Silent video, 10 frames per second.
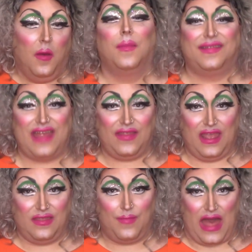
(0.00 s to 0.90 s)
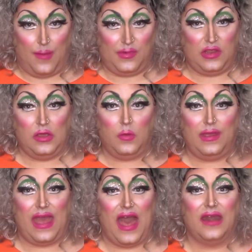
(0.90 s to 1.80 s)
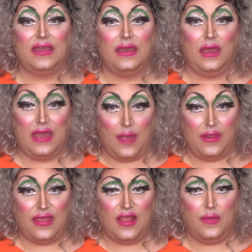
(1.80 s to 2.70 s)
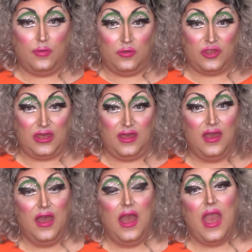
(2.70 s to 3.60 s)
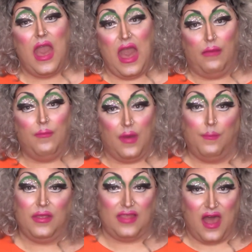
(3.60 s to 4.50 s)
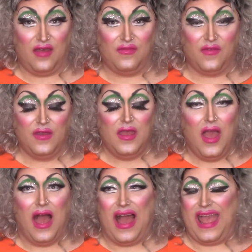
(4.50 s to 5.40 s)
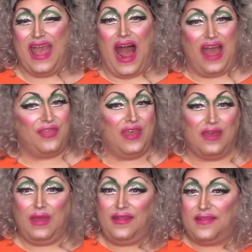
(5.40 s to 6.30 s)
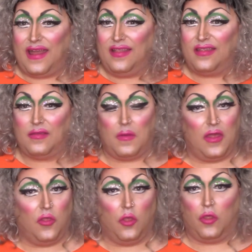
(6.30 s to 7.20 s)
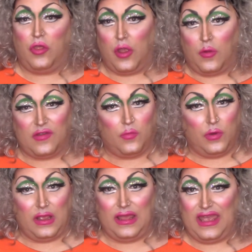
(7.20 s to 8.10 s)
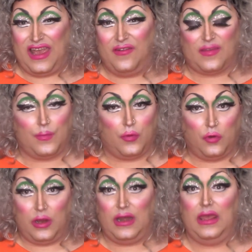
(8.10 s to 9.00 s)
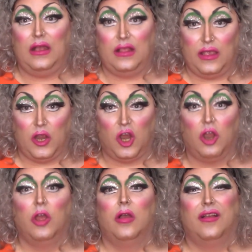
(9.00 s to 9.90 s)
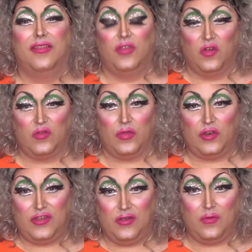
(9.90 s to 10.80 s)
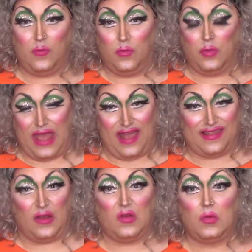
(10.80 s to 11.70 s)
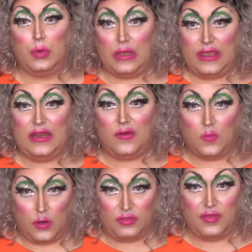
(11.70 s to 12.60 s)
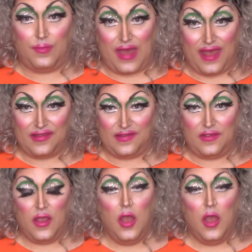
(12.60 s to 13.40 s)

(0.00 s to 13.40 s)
But standing in the bottom two, we had Gabriella Labucci and Bumpa Love. I think it made sense. It was pretty clear. Those were the two acts that really didn't work the best.